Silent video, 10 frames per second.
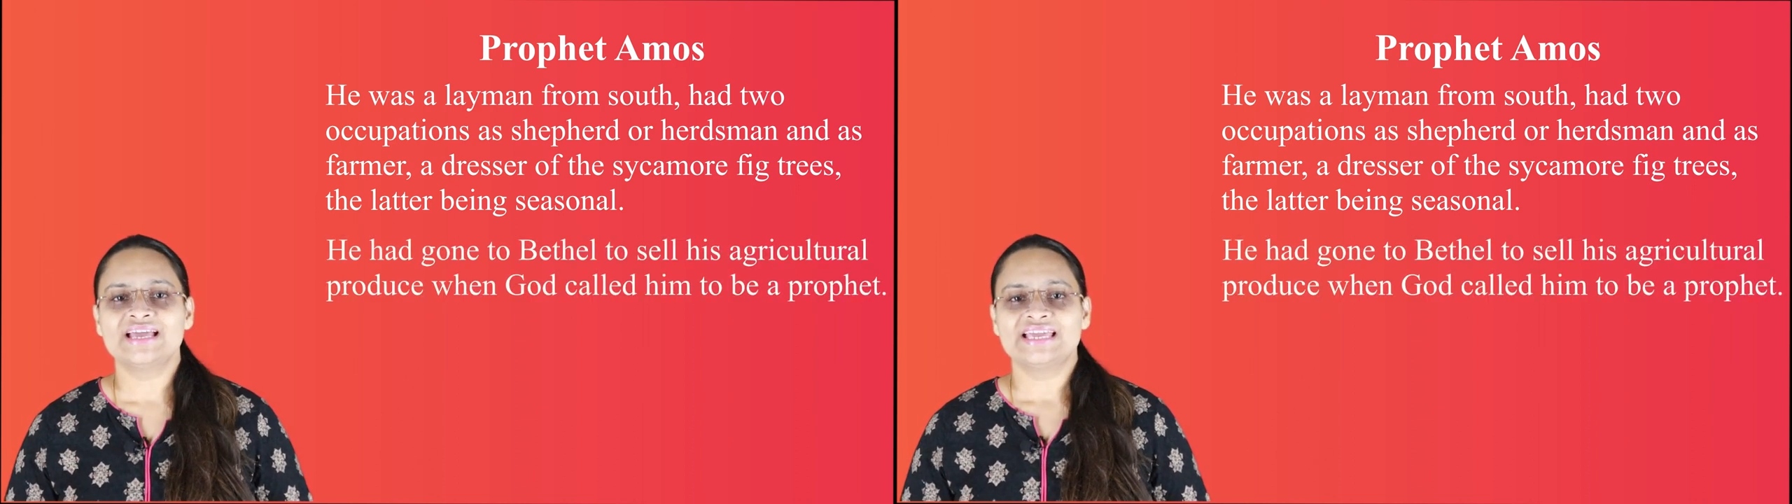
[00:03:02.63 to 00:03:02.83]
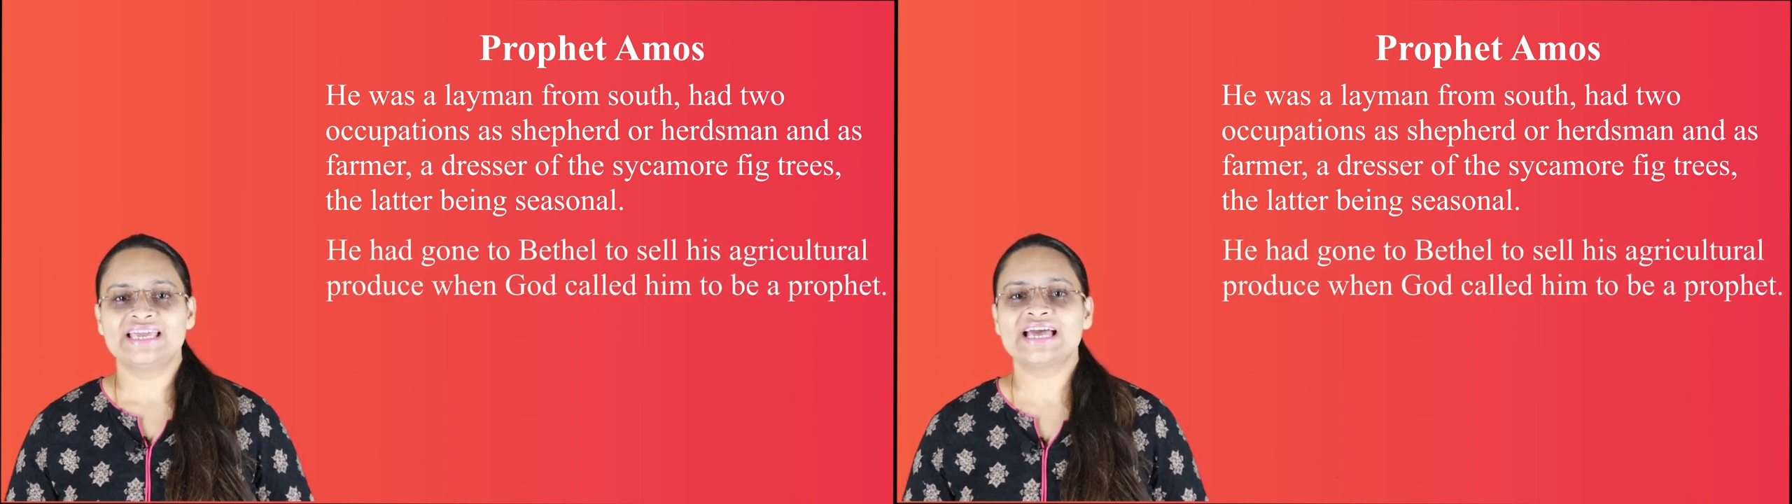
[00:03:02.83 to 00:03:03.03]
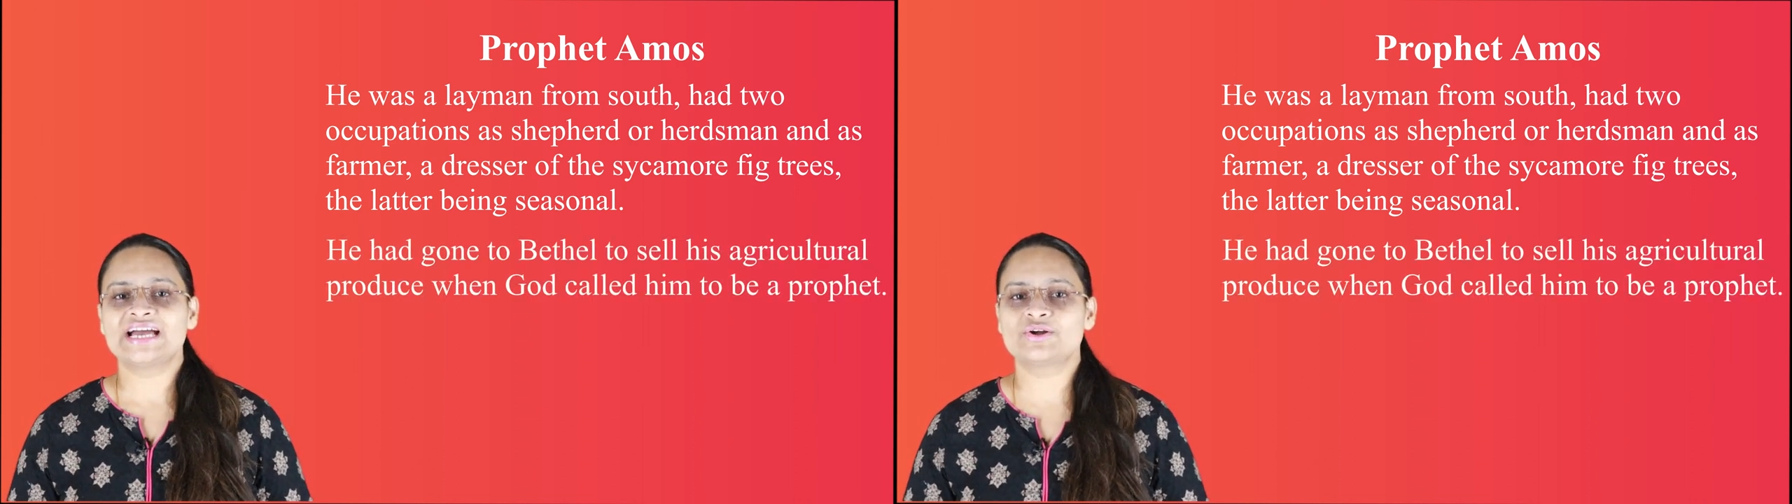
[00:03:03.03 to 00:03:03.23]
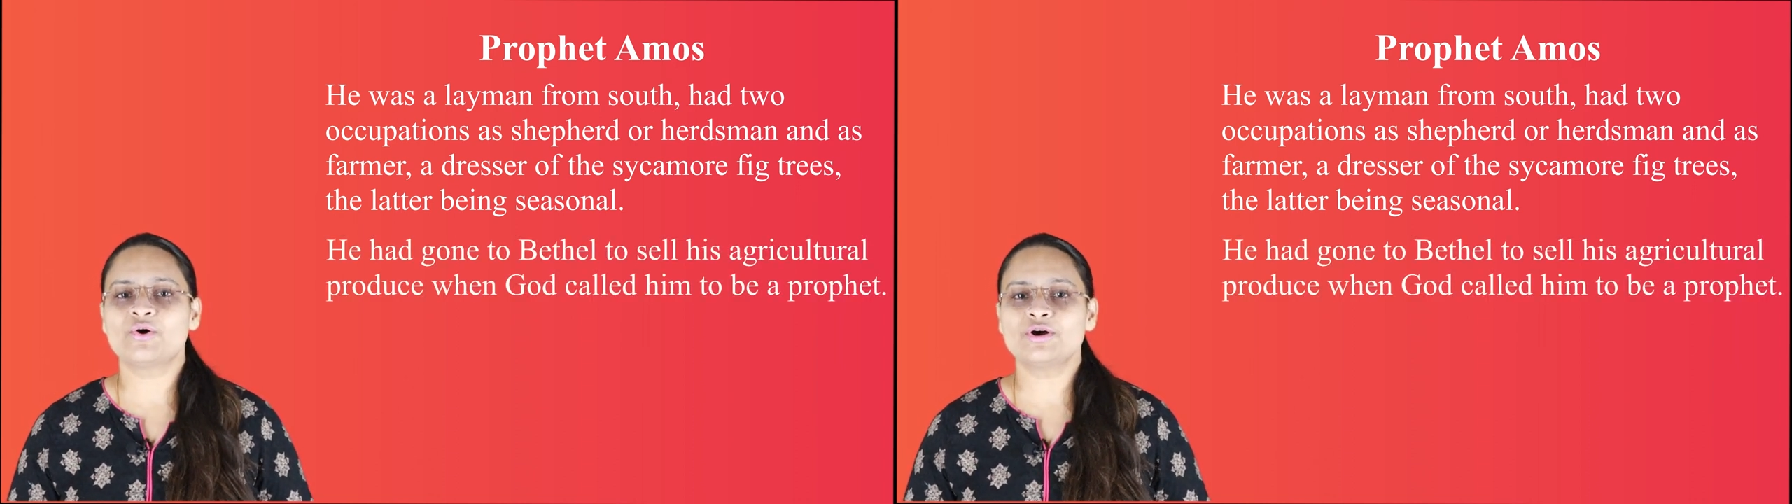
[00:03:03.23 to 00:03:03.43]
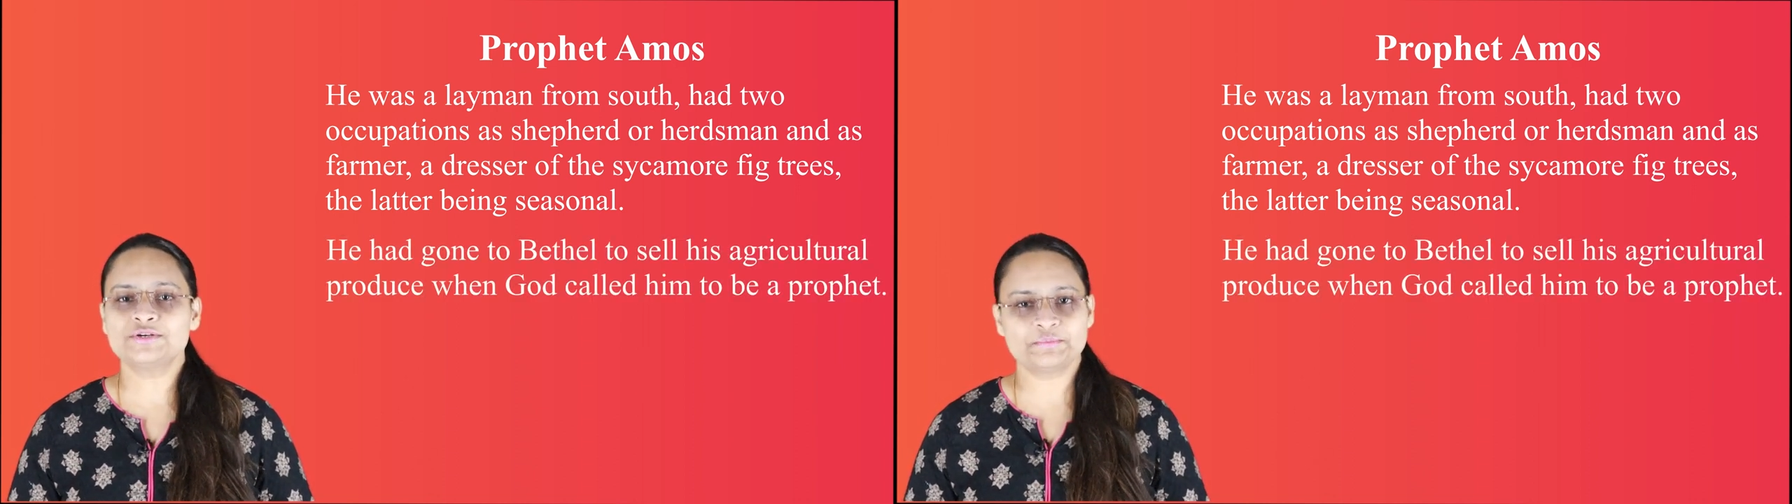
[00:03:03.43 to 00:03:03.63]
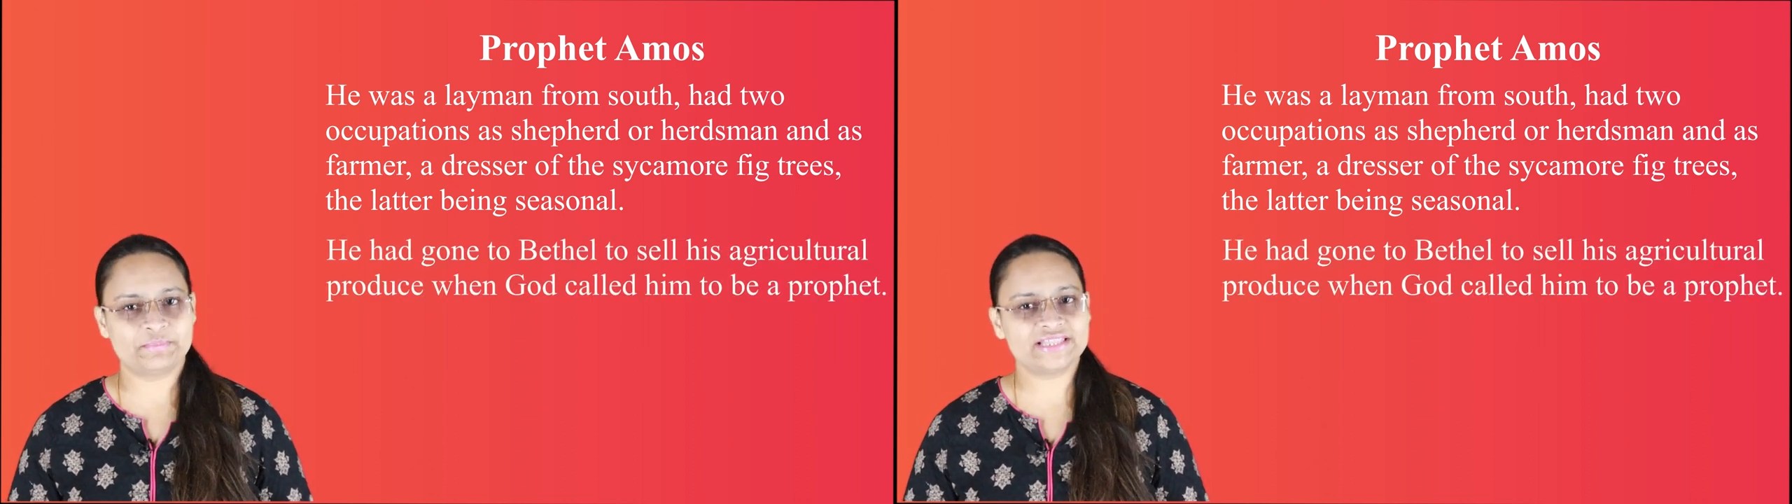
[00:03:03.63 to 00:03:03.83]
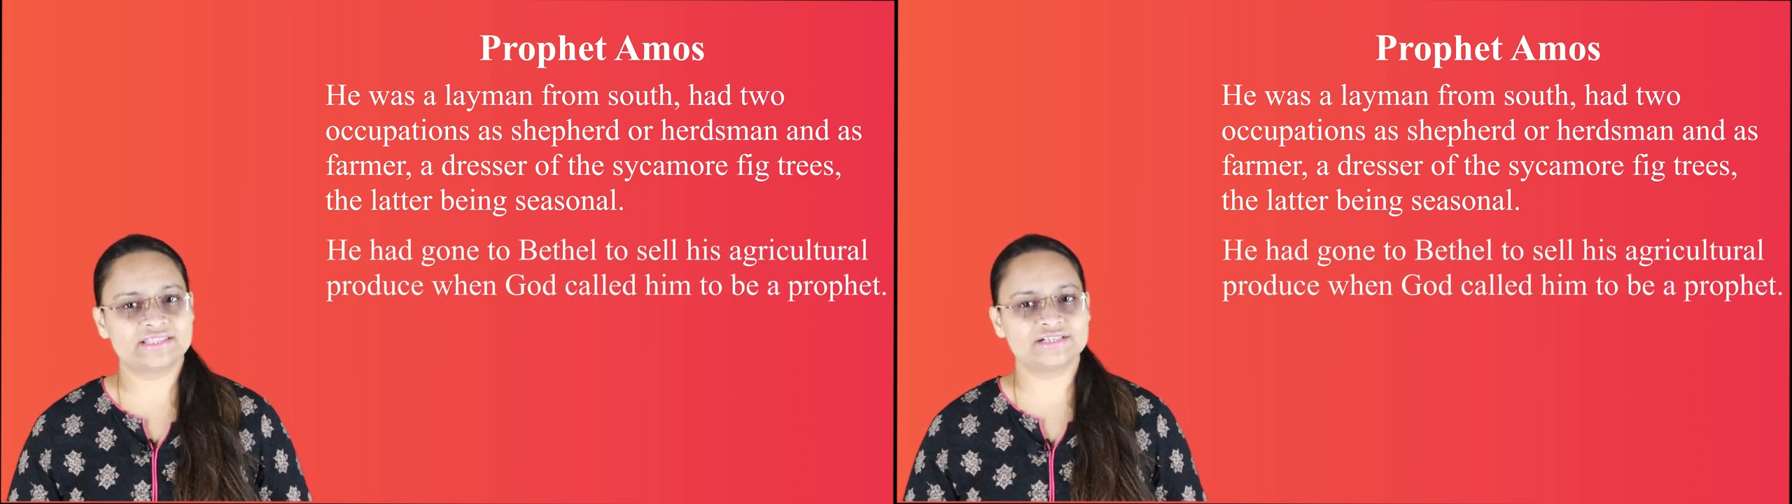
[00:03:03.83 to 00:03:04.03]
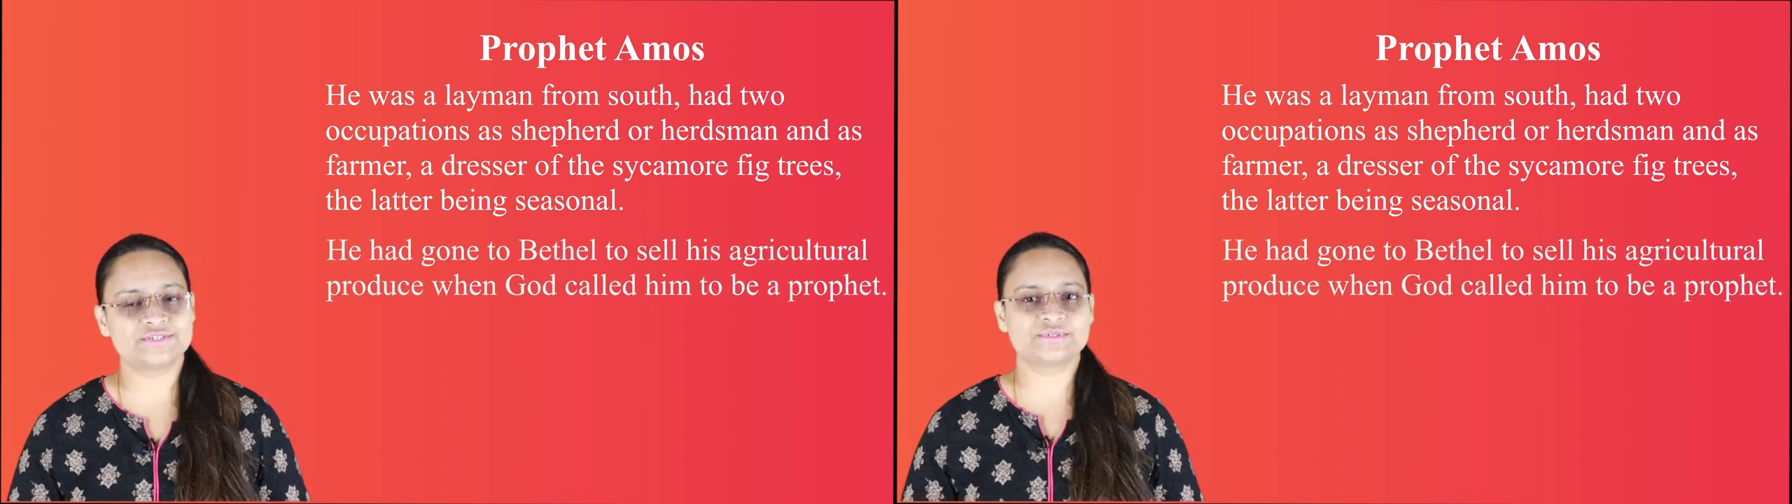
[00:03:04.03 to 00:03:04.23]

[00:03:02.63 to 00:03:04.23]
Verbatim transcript: He had gone to Bethel